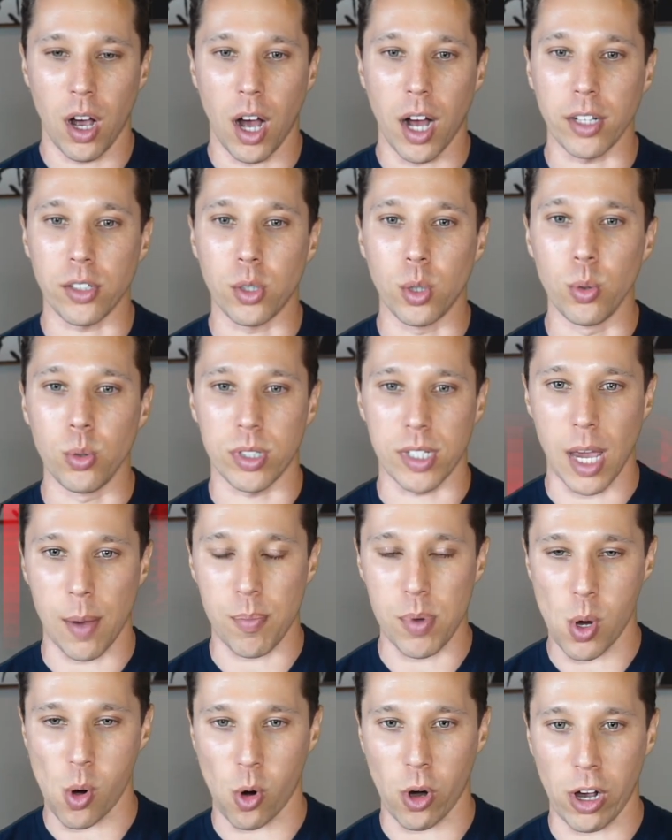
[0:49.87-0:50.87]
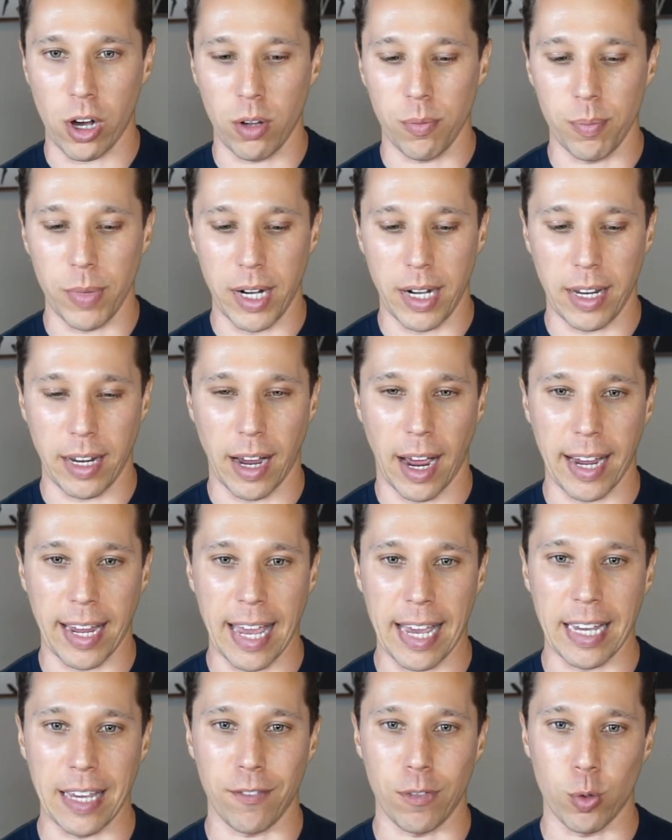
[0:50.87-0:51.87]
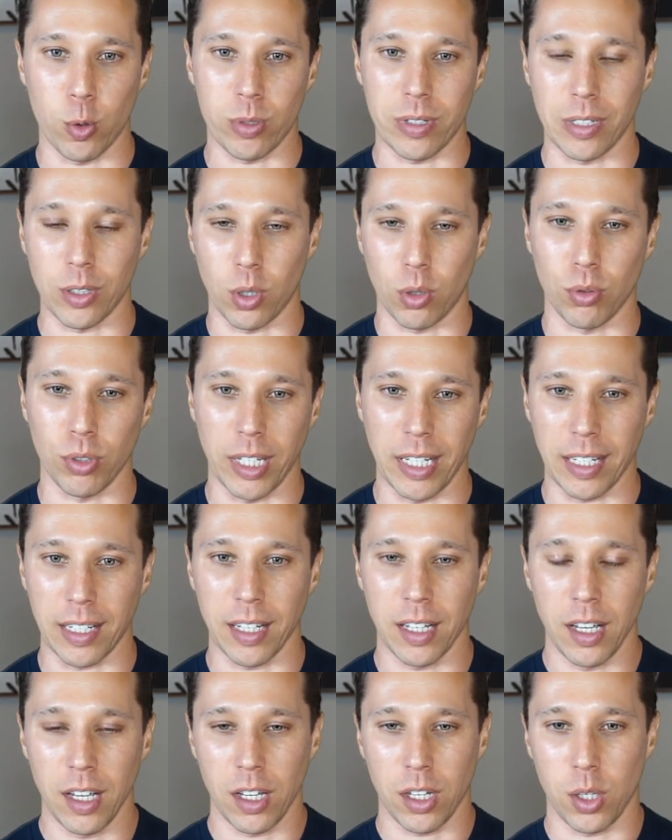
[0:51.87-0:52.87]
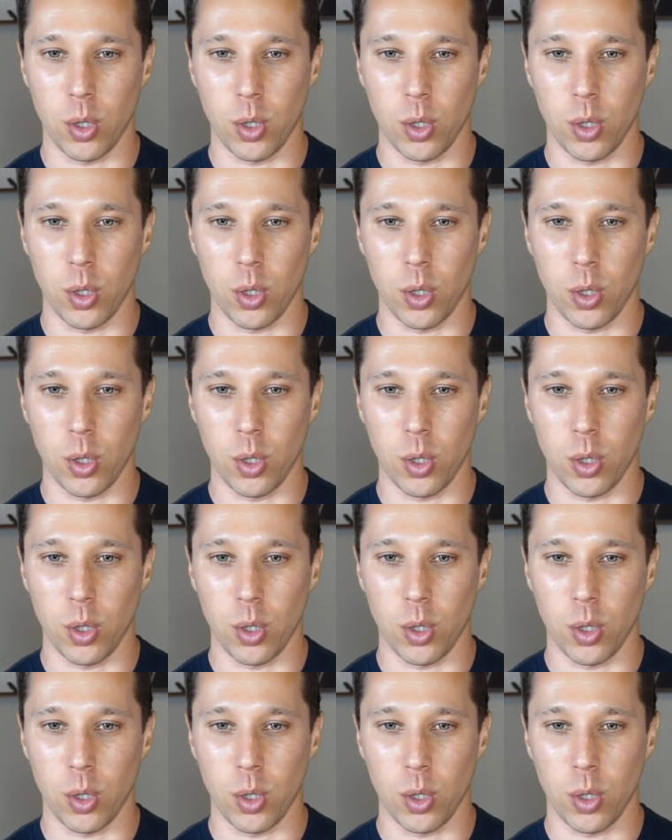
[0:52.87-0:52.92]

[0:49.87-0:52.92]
a two-step URL, meaning I can't give you a single link.